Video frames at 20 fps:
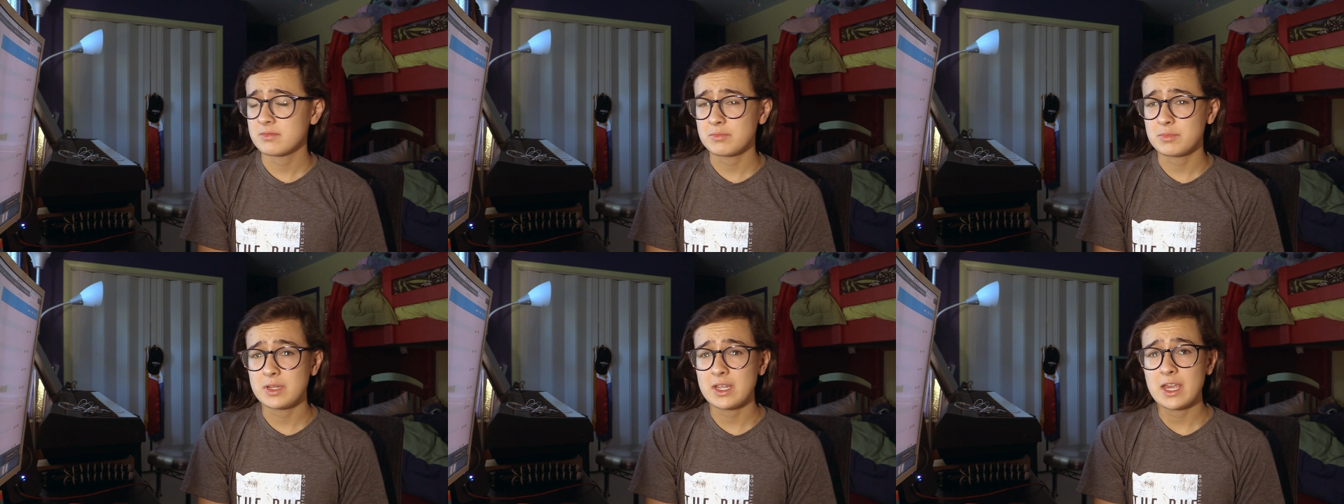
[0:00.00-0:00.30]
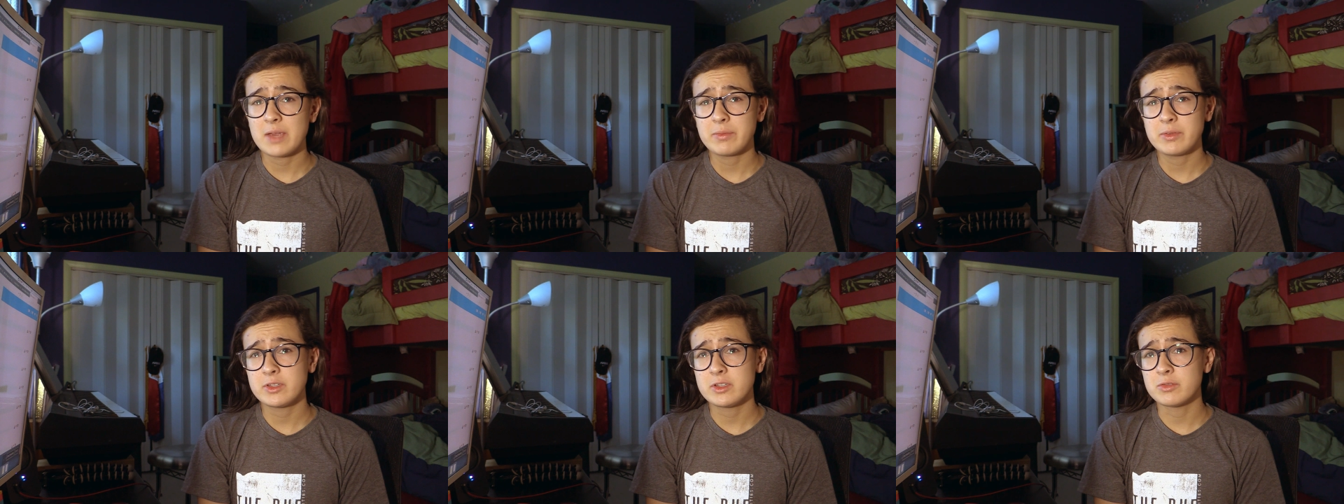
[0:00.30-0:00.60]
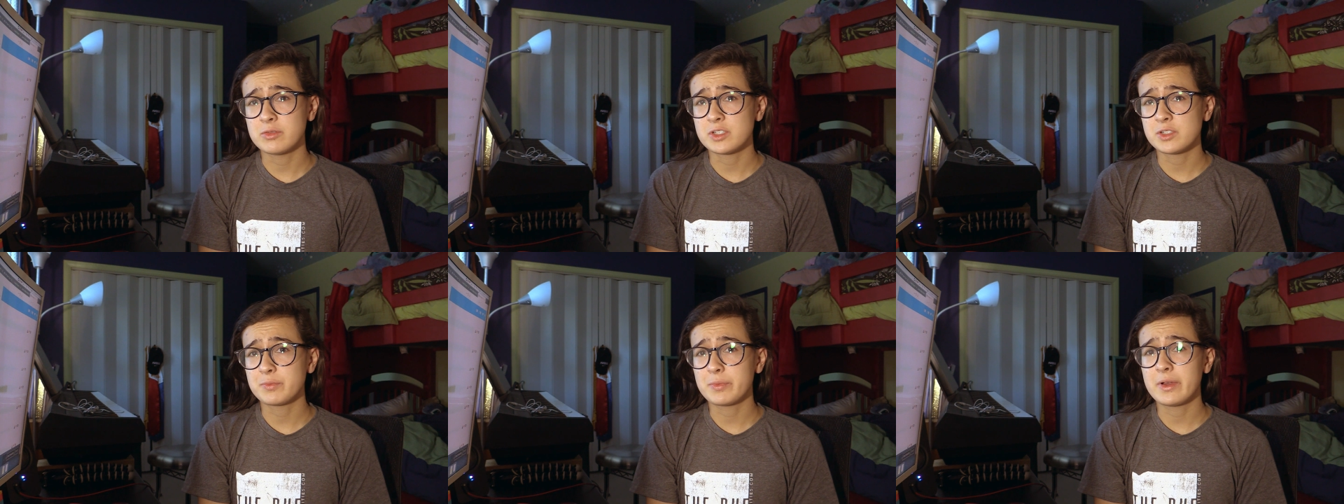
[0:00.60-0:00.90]
be happy to
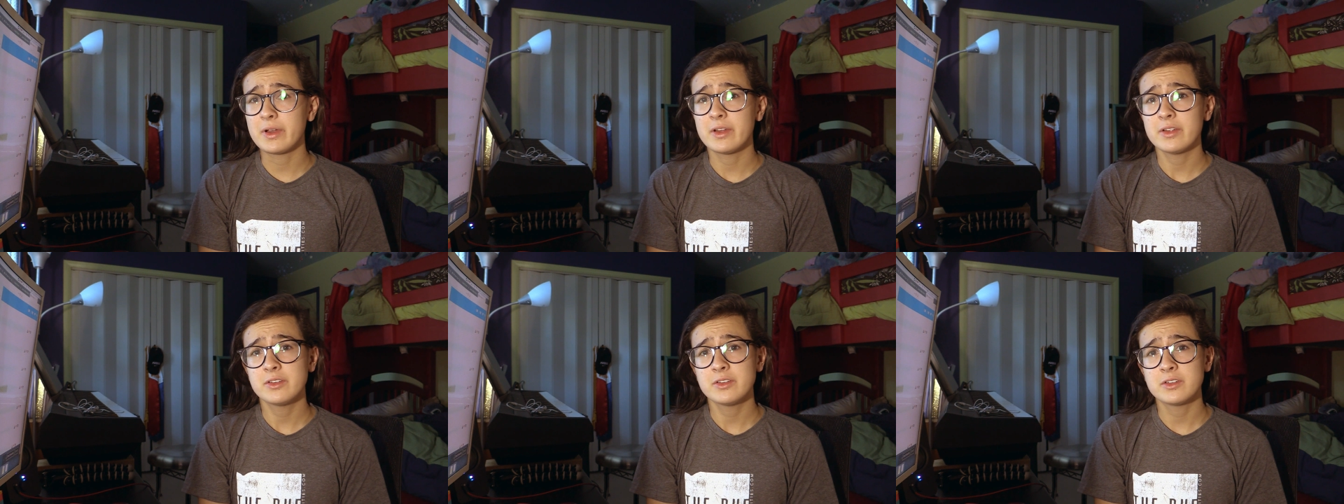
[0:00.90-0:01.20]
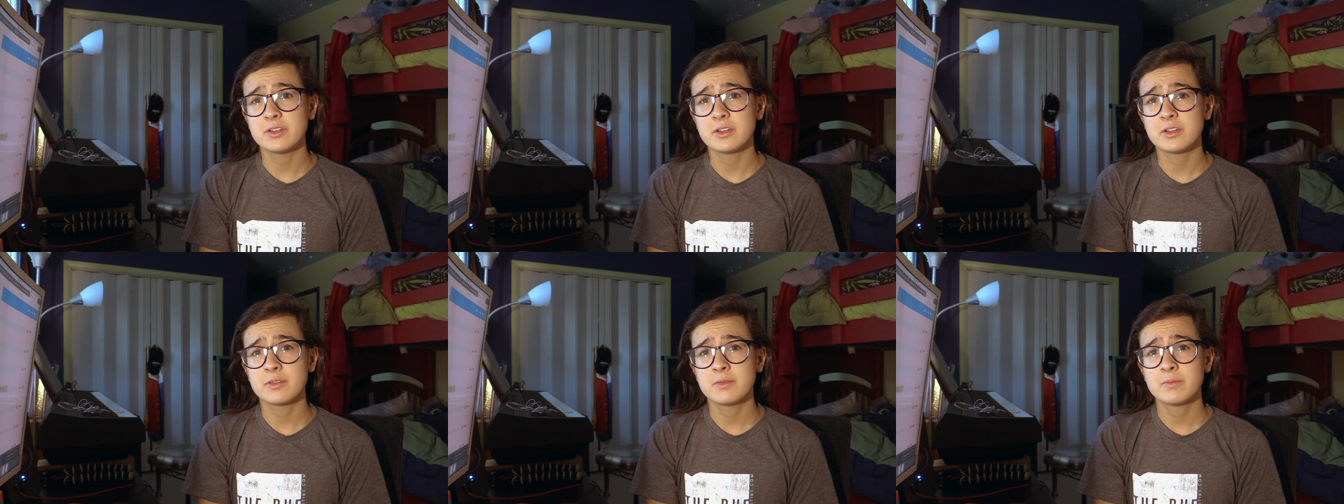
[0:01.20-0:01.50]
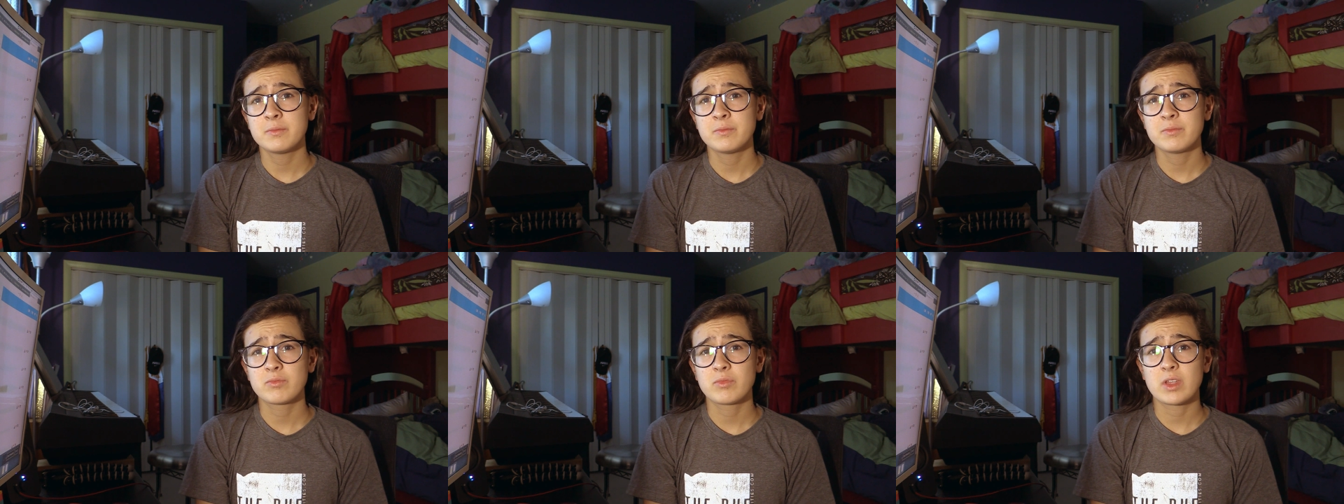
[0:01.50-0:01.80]
respond or
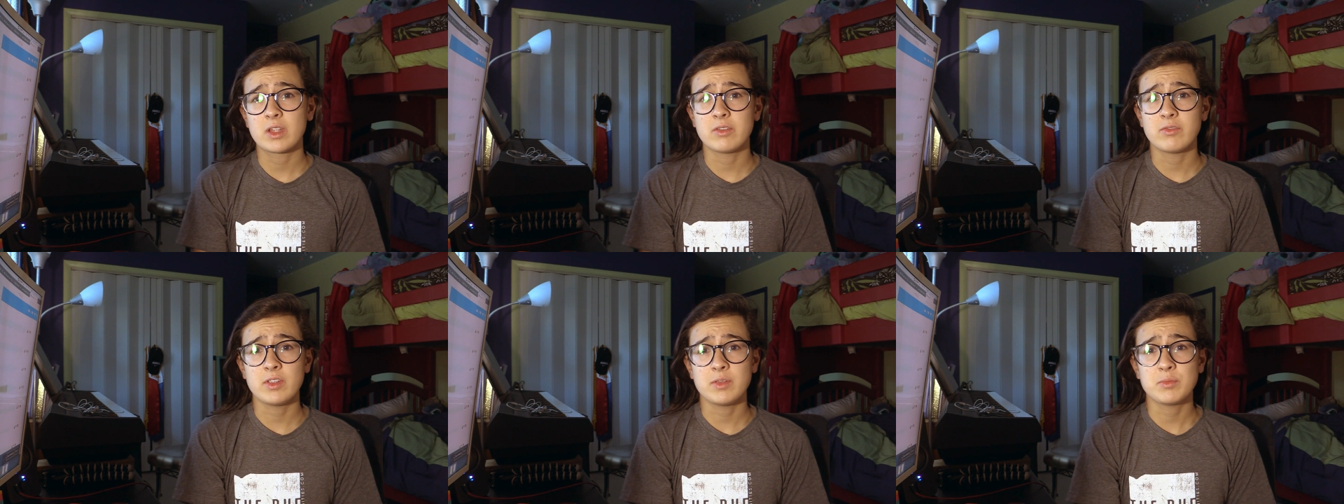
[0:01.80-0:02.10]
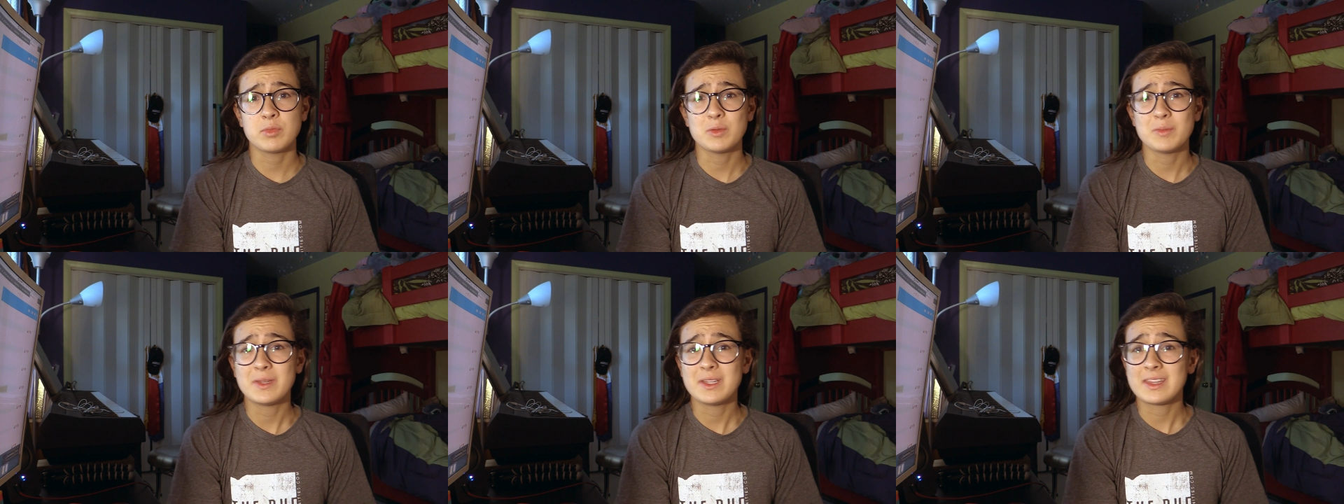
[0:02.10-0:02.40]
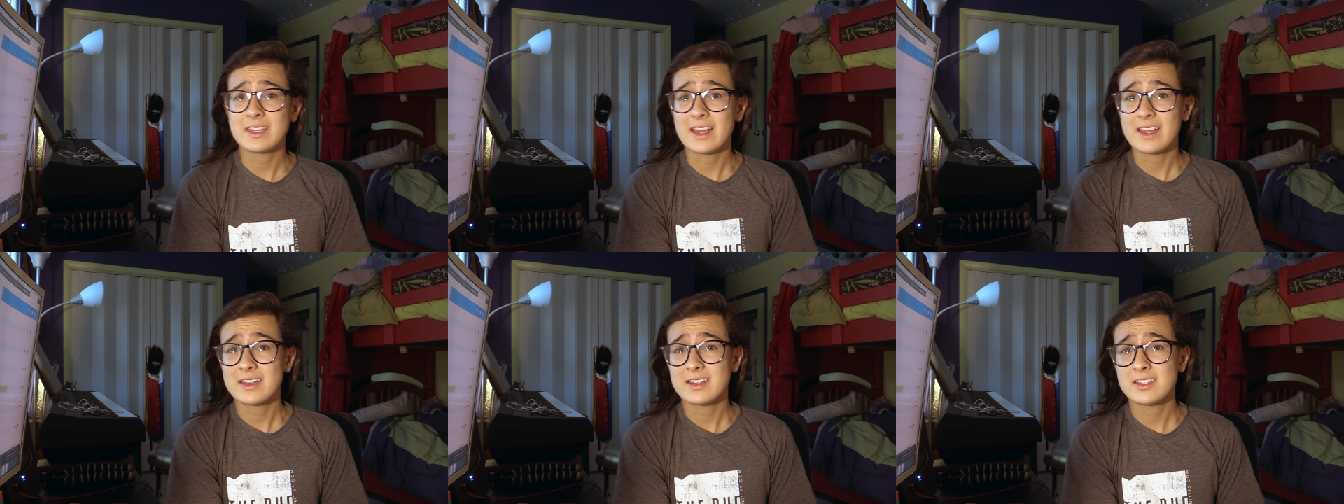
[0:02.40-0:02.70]
kind of implement
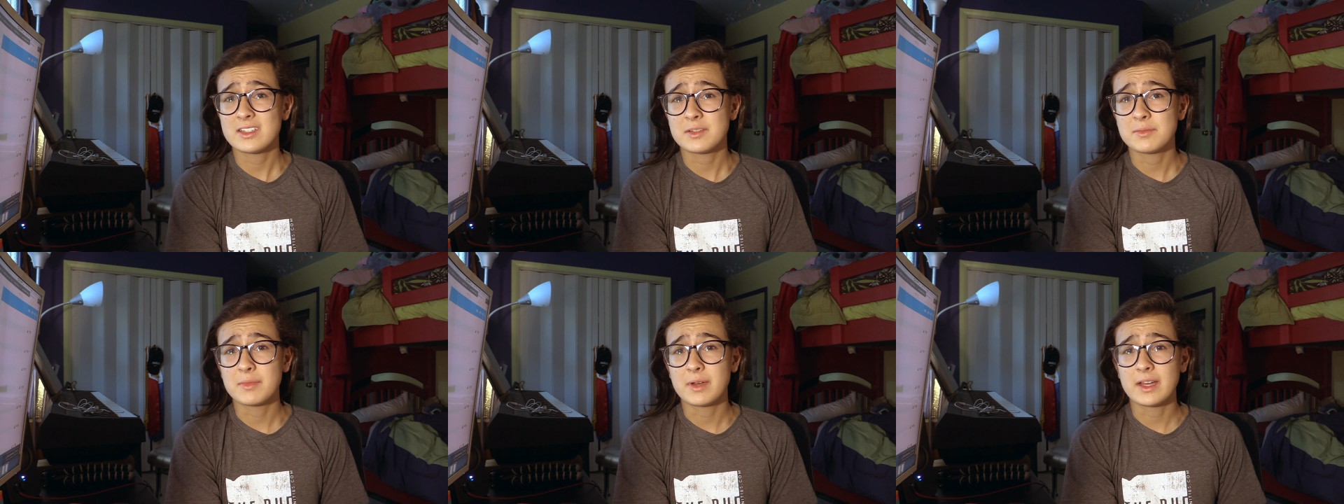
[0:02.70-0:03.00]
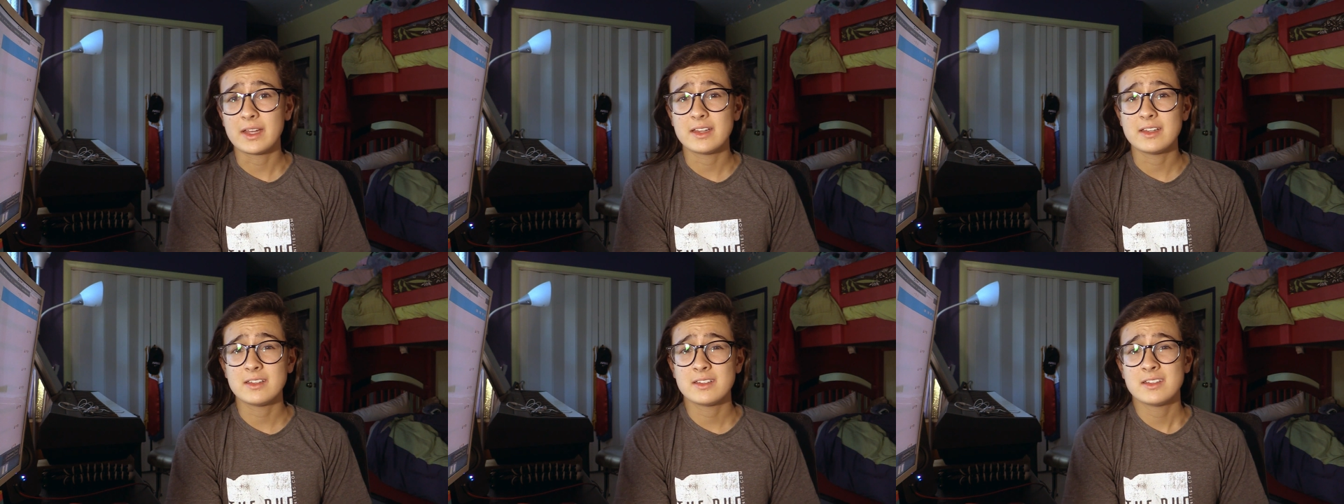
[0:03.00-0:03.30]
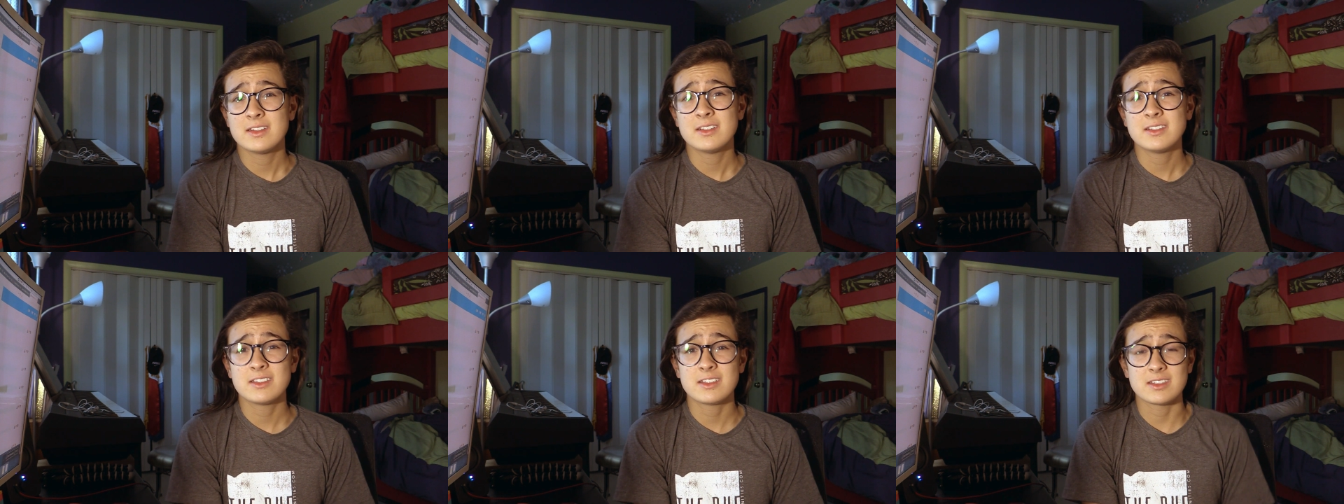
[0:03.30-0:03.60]
that into my
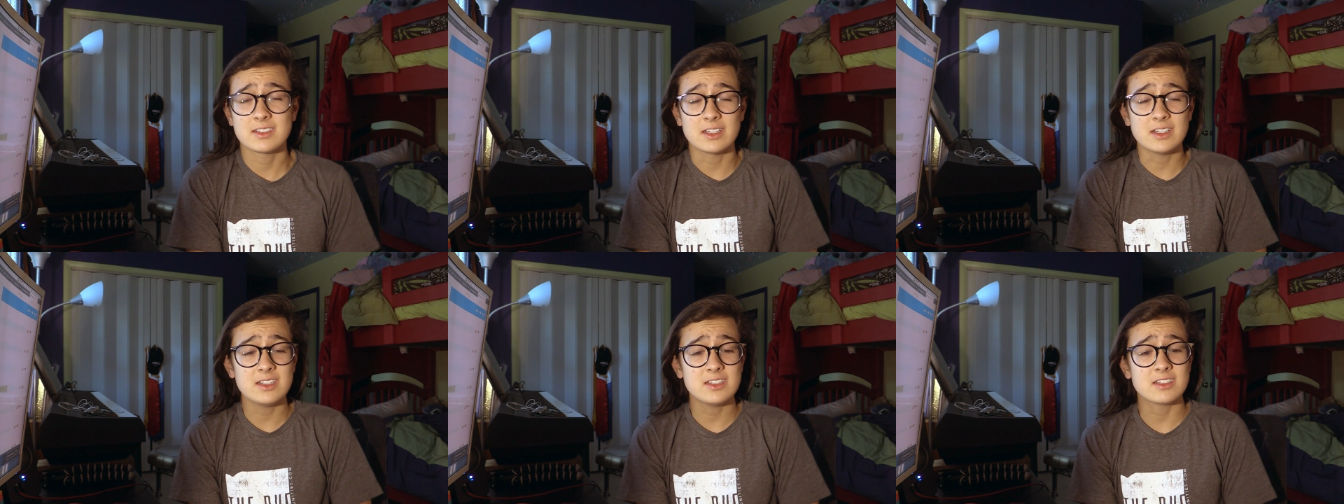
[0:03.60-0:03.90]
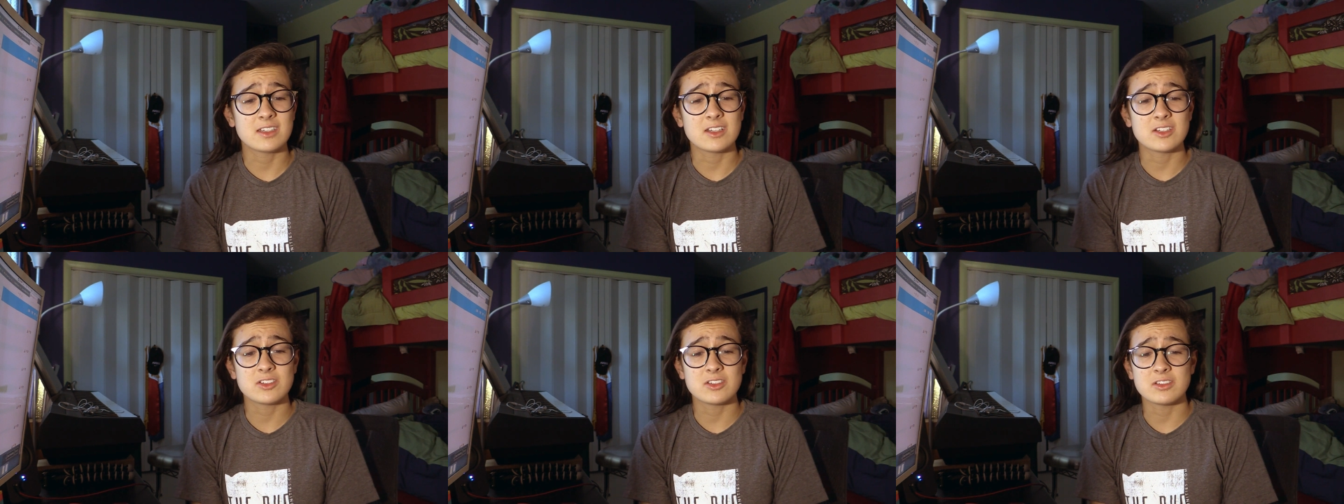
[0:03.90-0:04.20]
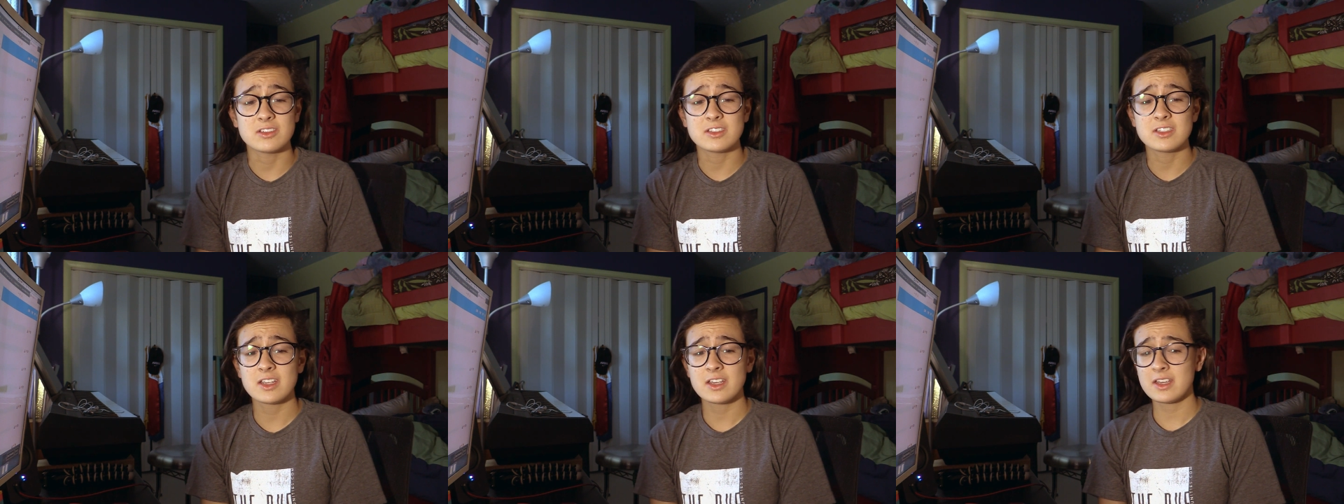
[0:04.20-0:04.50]
study
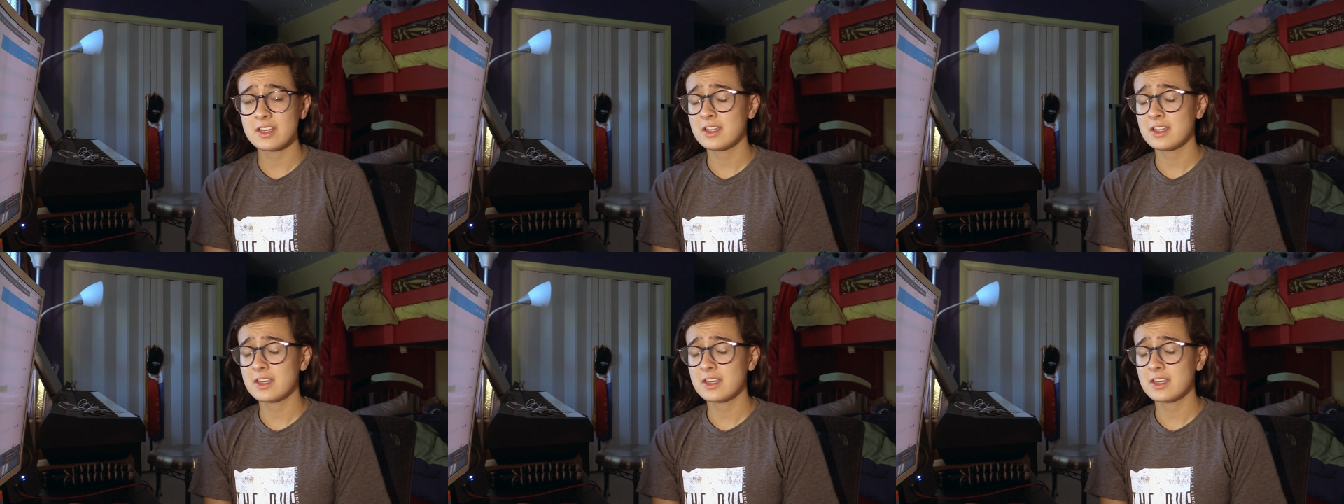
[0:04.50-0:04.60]
sessions.